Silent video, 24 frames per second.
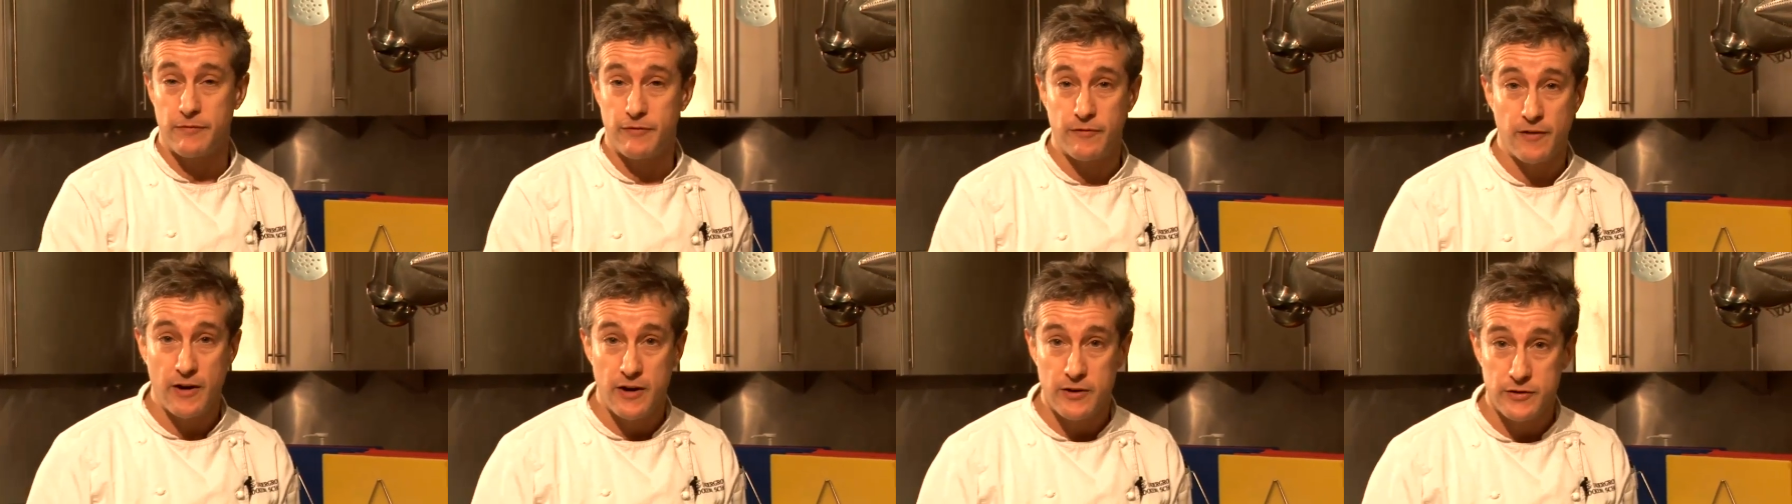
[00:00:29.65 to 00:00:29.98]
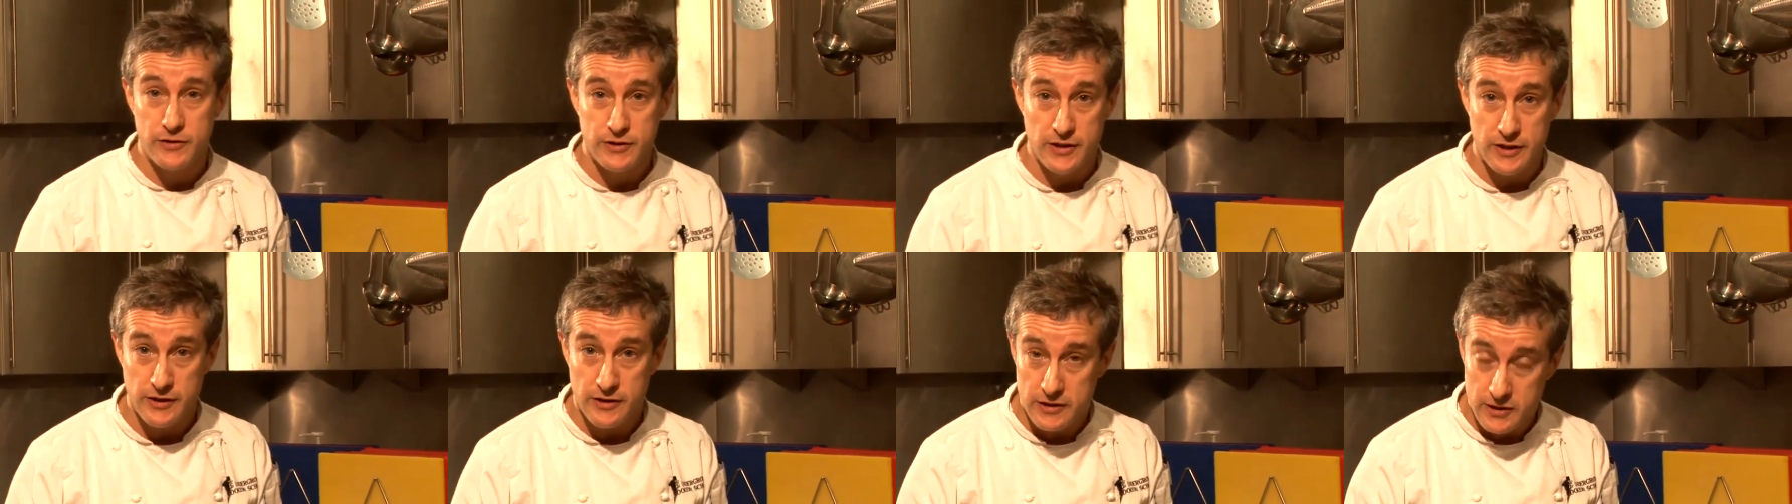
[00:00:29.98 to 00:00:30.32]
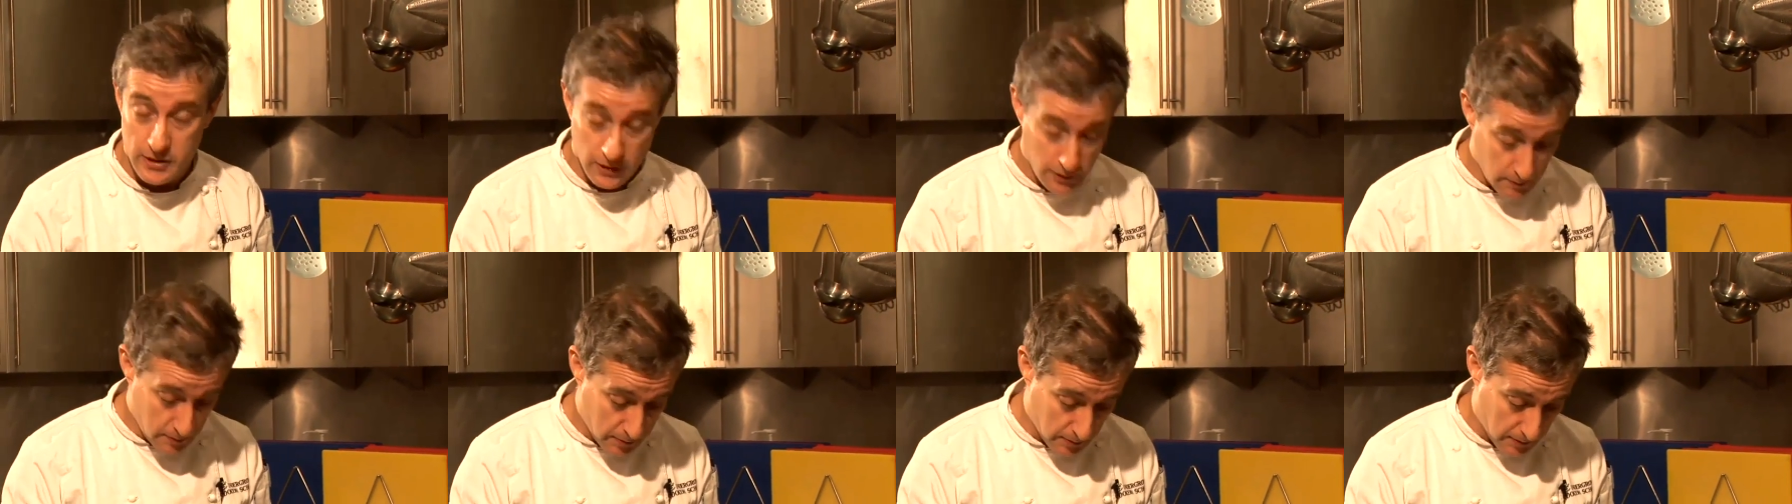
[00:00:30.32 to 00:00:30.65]
frozen in the
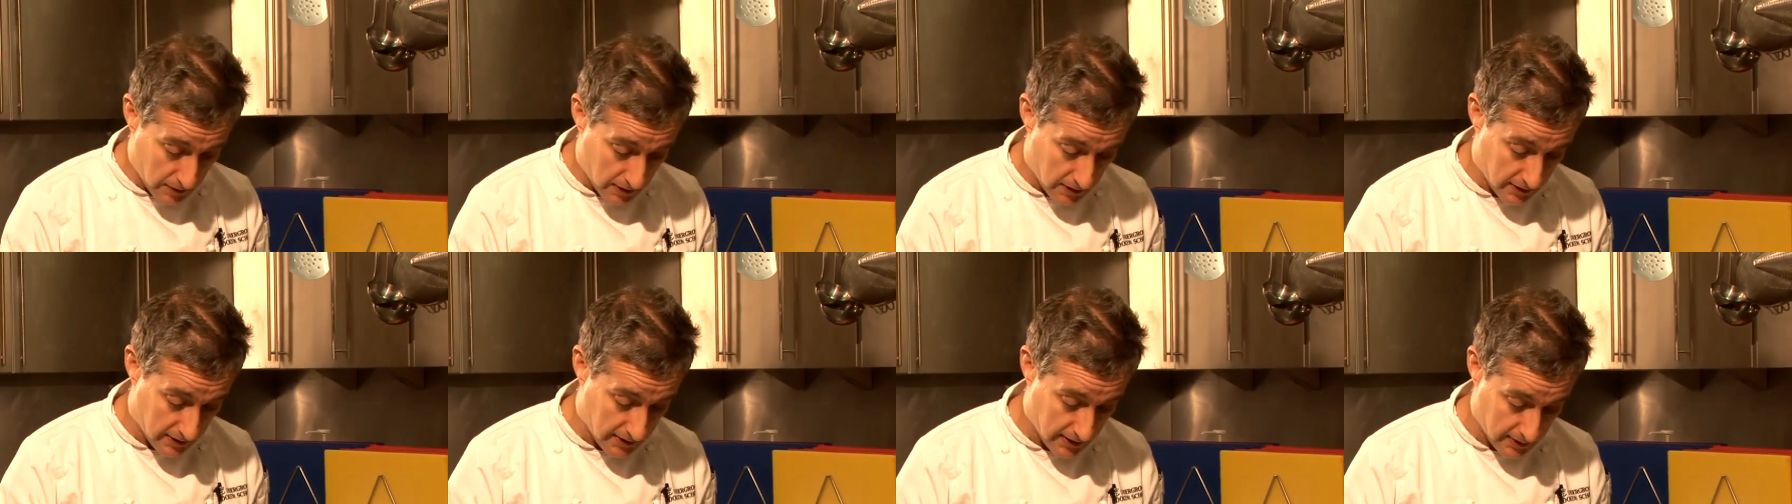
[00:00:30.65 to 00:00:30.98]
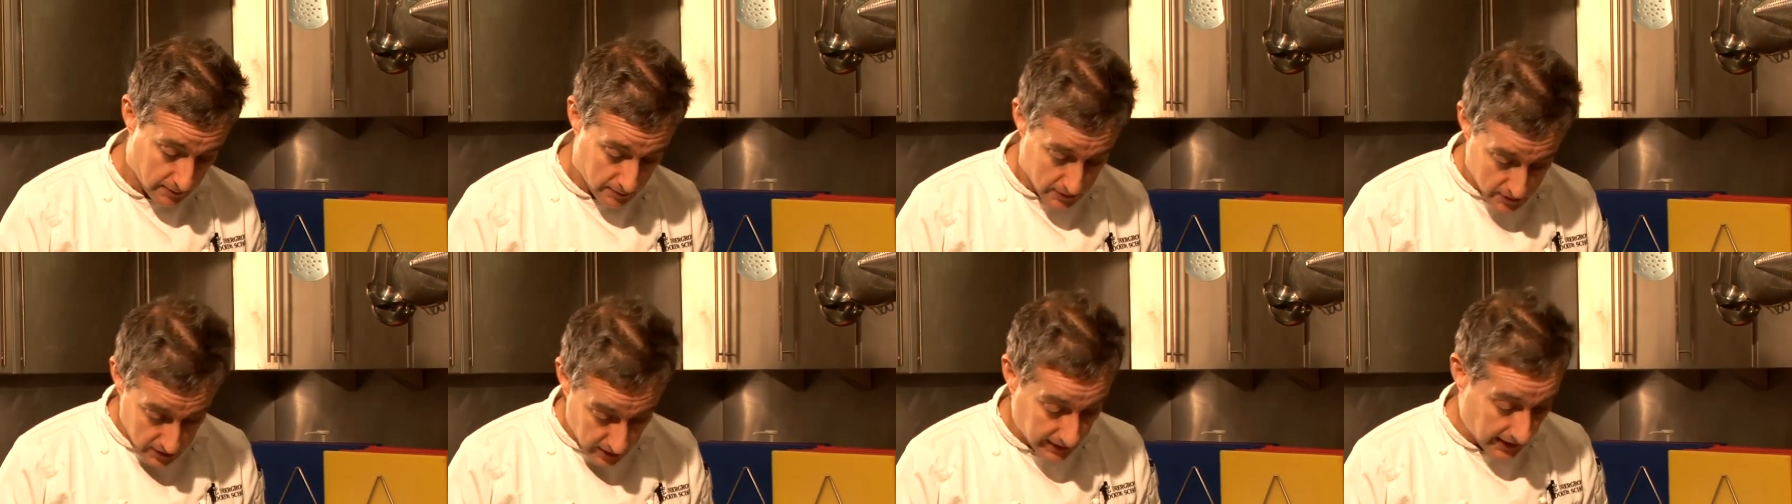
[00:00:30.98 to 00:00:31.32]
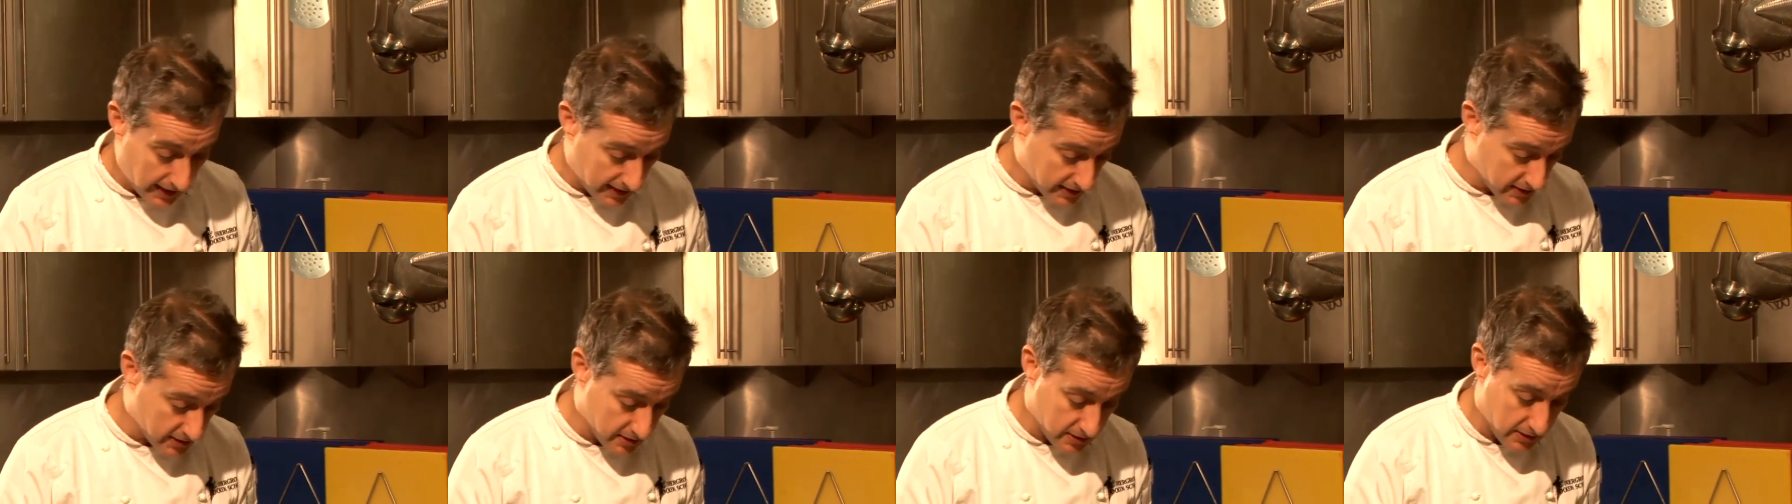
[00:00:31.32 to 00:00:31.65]
supermarket, which I
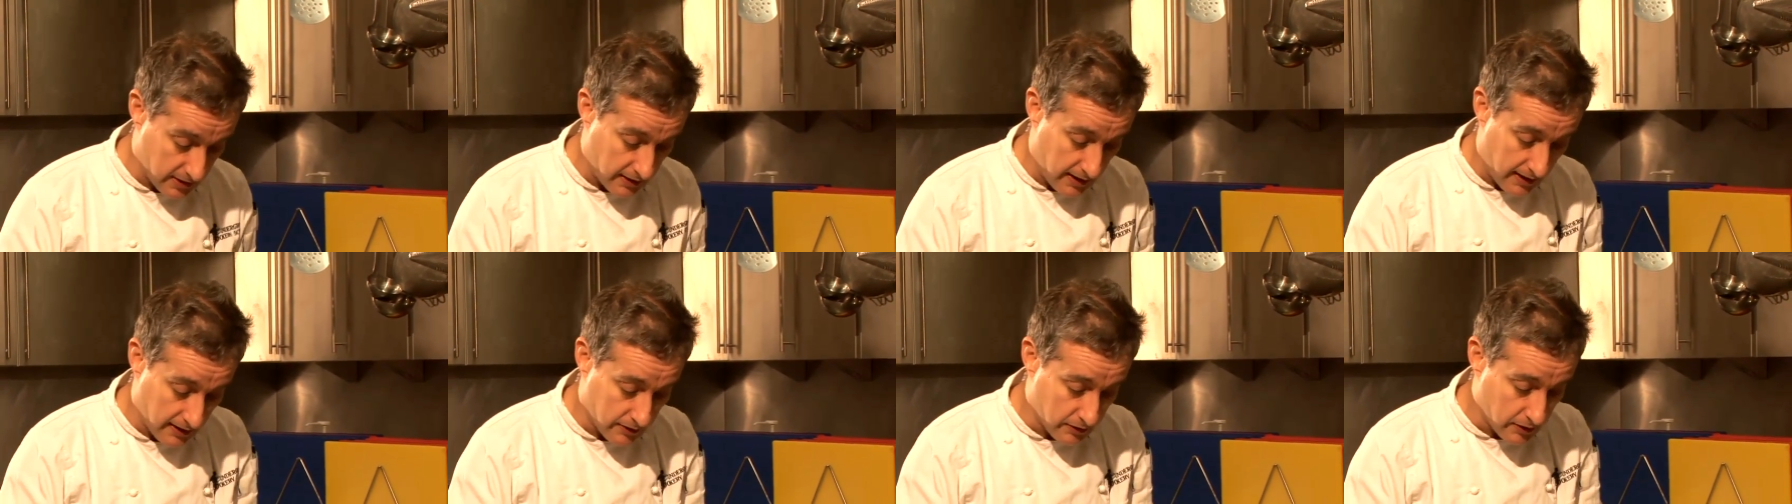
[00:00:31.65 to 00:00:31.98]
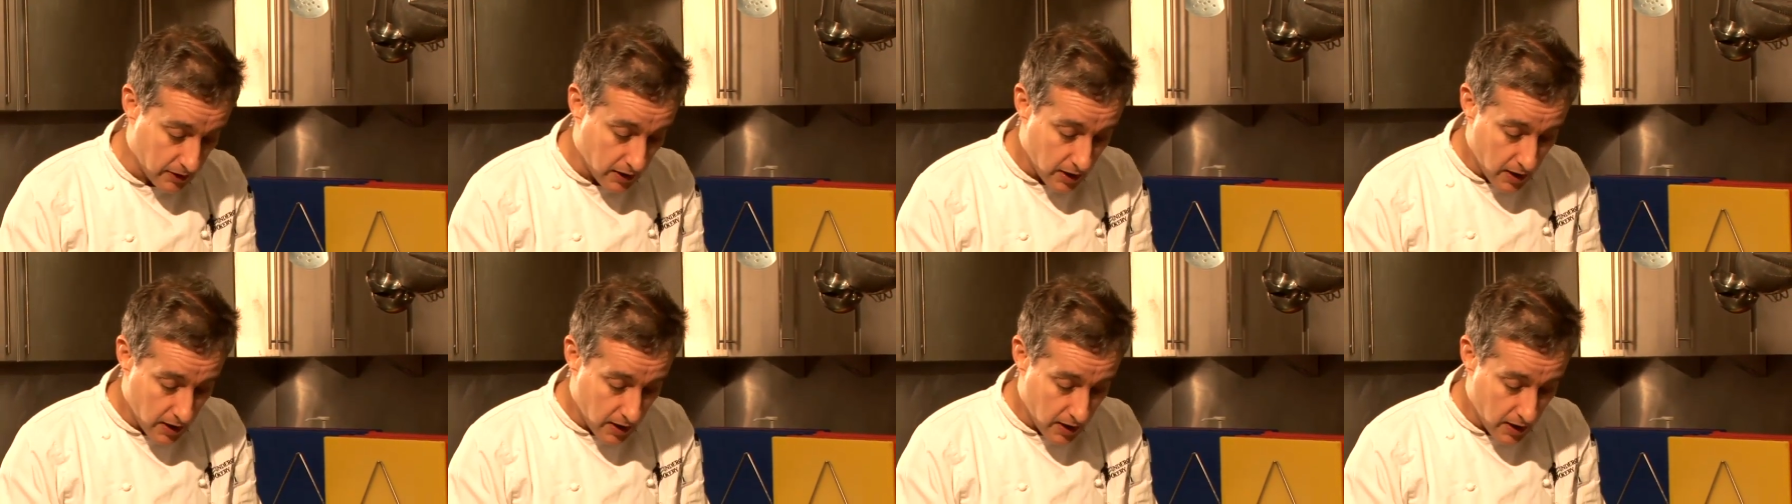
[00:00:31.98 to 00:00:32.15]
guess is allowed.